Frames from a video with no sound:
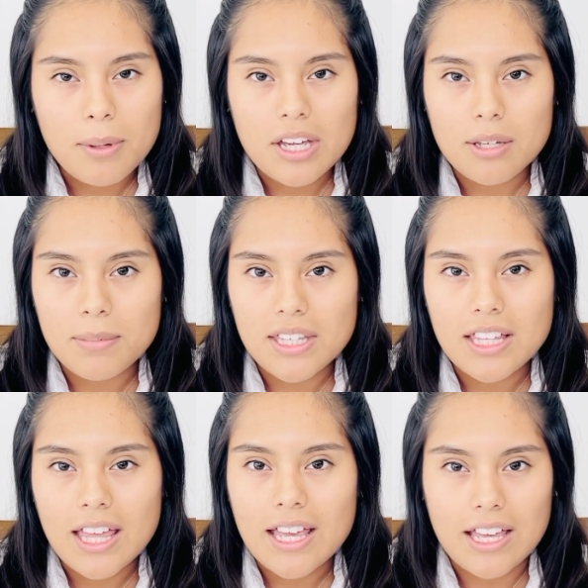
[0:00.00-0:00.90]
It could be
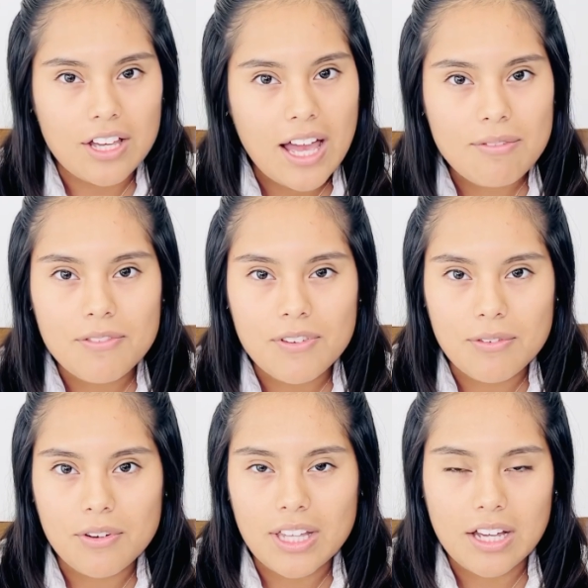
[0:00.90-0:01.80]
have a
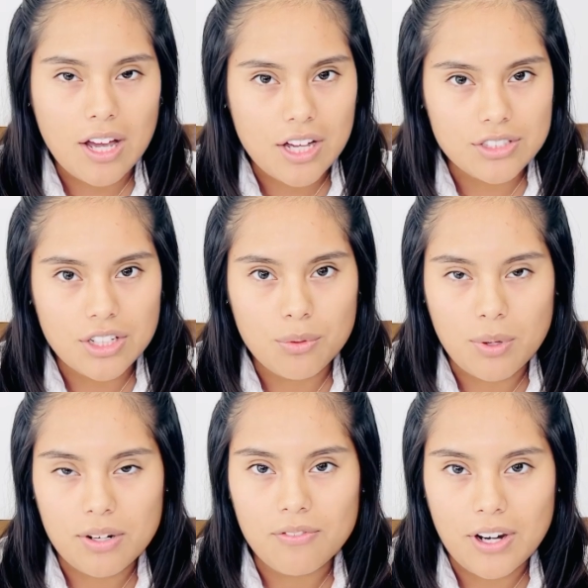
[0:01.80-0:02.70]
fever
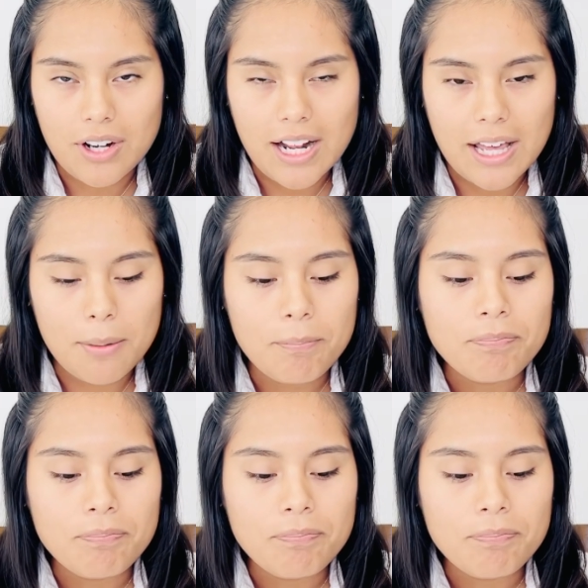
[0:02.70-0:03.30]
101 Fahrenheit,